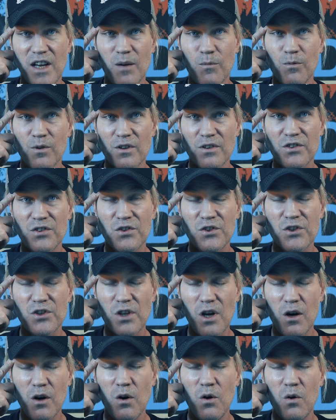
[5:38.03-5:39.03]
and where
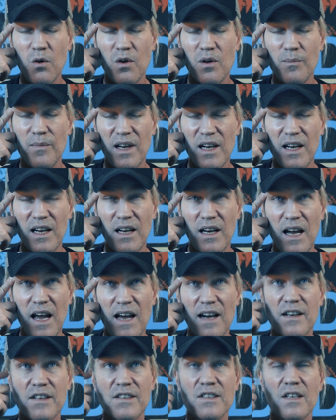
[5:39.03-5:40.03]
so many
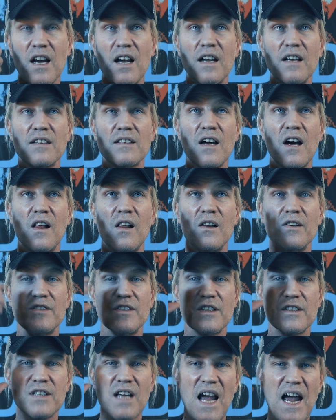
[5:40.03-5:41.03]
ex
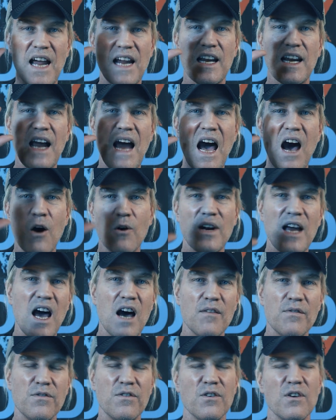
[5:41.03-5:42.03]
Scientologists hang out
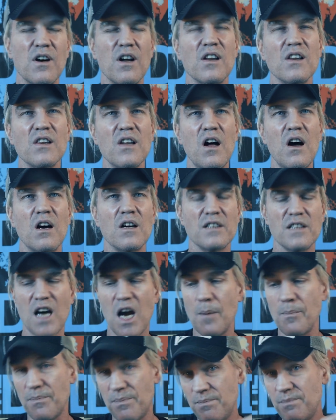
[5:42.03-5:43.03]
at for a long
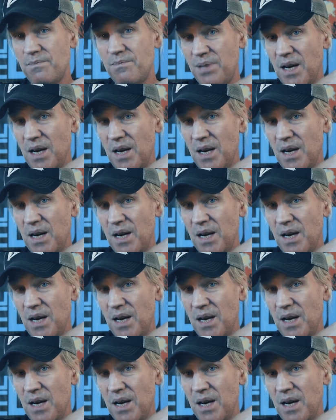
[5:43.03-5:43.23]
time.